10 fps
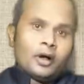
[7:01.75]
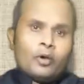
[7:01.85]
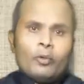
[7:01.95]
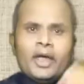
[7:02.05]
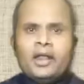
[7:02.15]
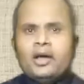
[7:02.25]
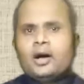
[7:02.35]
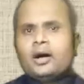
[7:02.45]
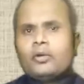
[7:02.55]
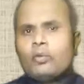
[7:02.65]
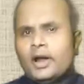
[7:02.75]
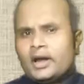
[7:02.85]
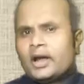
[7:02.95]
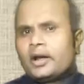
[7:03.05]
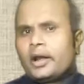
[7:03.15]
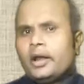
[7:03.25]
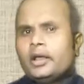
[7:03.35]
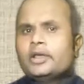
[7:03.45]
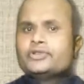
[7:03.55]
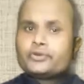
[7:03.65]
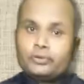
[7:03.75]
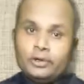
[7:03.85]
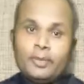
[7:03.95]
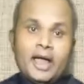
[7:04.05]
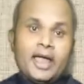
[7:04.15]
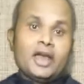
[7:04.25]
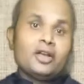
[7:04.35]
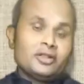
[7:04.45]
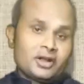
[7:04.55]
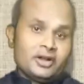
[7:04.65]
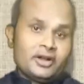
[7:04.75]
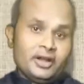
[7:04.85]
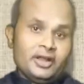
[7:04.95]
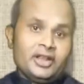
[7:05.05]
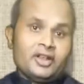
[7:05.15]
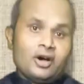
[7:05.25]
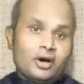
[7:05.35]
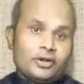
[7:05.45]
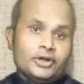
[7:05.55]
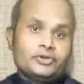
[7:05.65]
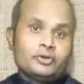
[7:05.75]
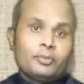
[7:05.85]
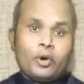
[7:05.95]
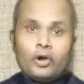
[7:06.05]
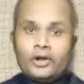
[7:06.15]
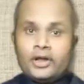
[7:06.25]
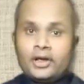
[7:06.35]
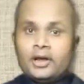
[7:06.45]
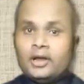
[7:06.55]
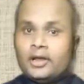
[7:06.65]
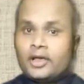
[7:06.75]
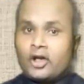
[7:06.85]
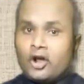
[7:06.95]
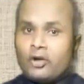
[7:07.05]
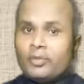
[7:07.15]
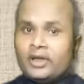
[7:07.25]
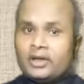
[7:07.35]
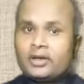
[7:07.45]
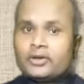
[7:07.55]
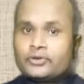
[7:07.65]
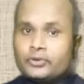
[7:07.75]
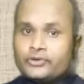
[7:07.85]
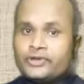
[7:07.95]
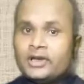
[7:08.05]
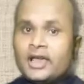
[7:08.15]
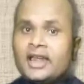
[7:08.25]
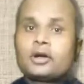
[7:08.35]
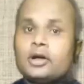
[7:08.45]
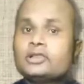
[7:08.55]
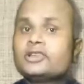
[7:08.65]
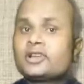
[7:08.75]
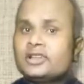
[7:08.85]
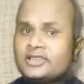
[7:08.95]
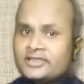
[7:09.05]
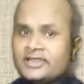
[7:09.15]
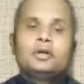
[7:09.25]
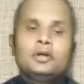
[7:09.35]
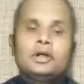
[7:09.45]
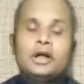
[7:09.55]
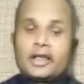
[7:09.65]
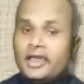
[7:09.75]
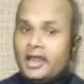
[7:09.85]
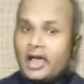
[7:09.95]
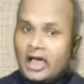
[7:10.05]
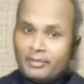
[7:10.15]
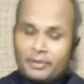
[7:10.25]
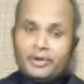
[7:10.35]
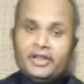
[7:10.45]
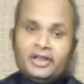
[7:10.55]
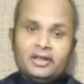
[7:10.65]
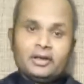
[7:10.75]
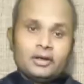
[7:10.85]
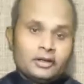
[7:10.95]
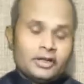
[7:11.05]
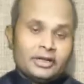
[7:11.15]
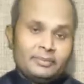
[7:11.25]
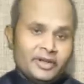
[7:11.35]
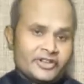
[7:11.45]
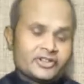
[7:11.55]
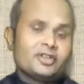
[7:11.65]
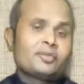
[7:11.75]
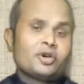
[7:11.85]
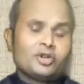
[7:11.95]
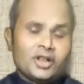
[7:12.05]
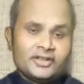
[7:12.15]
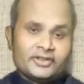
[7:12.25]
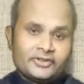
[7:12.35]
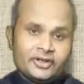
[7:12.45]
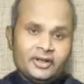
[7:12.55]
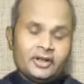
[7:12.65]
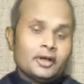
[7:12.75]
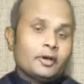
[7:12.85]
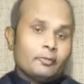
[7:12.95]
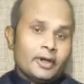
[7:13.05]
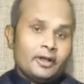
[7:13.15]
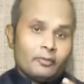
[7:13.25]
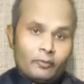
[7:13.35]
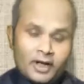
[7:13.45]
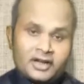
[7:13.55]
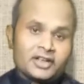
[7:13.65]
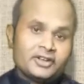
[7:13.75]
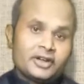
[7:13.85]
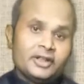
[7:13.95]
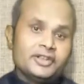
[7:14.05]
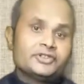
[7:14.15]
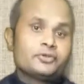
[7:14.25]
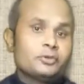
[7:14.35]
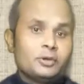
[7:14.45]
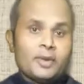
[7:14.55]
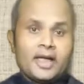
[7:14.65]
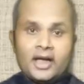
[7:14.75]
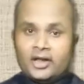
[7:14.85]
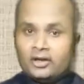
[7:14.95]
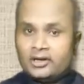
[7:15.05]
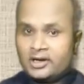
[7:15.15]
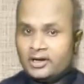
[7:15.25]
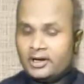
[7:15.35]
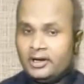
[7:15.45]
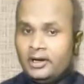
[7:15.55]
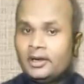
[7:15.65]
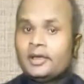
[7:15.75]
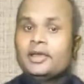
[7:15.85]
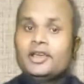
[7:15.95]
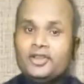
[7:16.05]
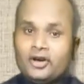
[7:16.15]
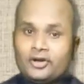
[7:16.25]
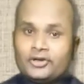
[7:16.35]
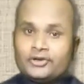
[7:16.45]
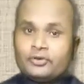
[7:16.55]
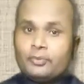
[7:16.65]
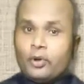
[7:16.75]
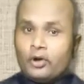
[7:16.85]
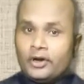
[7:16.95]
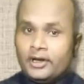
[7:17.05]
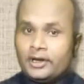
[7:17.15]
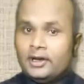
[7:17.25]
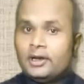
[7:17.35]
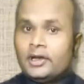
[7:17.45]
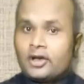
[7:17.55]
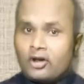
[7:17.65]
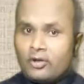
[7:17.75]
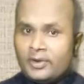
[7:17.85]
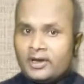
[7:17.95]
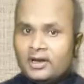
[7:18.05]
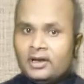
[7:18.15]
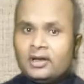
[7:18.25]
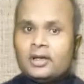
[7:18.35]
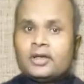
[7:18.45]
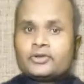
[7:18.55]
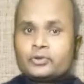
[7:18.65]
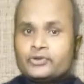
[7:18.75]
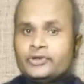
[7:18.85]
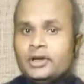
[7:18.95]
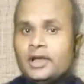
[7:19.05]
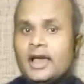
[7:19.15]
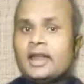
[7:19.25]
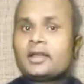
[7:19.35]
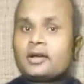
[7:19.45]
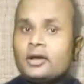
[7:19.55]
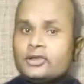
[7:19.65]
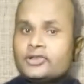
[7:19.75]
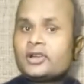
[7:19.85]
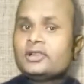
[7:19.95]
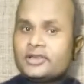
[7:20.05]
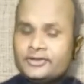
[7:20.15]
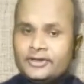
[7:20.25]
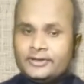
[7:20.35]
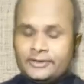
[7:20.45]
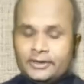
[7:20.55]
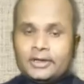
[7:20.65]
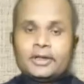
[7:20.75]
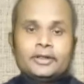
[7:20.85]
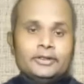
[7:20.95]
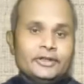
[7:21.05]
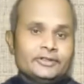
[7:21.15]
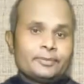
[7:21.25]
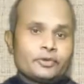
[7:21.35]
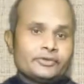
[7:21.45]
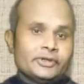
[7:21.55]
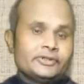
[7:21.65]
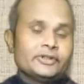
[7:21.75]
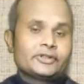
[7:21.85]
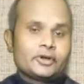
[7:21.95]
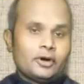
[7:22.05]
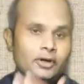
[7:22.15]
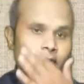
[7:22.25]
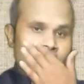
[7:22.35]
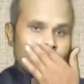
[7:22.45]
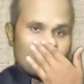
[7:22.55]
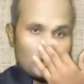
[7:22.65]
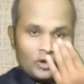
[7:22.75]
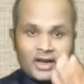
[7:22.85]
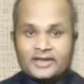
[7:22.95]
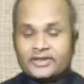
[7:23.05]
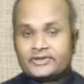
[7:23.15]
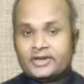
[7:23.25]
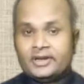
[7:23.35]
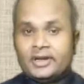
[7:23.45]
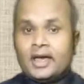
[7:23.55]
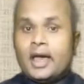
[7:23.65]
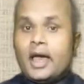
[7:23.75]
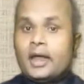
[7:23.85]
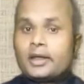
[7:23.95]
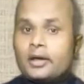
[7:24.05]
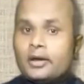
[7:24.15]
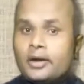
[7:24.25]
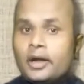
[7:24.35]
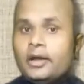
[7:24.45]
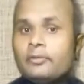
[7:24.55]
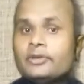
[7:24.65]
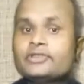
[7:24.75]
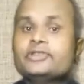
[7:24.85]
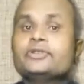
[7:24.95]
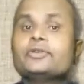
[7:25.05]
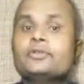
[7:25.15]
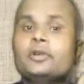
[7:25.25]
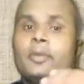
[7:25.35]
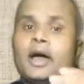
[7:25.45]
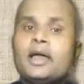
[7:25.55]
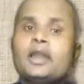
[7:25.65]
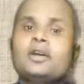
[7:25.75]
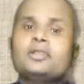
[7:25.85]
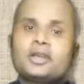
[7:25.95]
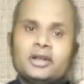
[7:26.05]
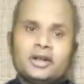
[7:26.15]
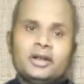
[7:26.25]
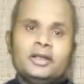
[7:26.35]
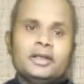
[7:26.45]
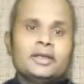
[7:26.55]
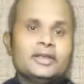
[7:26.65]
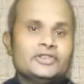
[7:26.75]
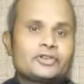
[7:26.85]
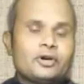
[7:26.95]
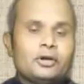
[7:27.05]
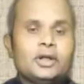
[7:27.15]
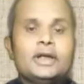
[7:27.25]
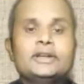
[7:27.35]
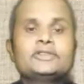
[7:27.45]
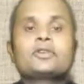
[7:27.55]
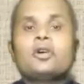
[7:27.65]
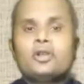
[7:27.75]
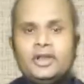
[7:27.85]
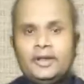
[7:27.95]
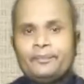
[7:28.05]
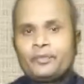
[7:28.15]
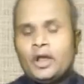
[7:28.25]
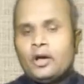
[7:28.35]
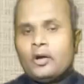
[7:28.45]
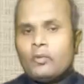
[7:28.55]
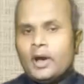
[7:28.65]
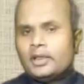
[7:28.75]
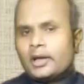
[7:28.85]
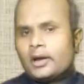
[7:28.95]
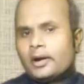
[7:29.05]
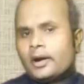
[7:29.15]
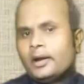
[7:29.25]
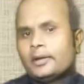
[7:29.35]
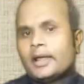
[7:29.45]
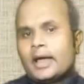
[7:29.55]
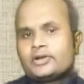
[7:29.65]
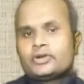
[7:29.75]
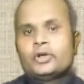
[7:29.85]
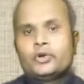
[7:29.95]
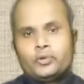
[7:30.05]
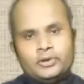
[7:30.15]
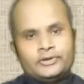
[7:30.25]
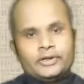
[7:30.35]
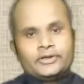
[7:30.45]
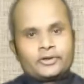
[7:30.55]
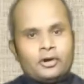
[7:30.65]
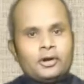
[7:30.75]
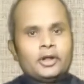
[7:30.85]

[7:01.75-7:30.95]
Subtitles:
When one country is ruled by another country in order to political, economic, social and cultural changes. Again, I am repeating the definition of colonization. When one country is ruled by another country in order to political, economical, social and cultural changes, this process is called colonization, and the country which is ruled by another country is called its colony, while the country that rules is called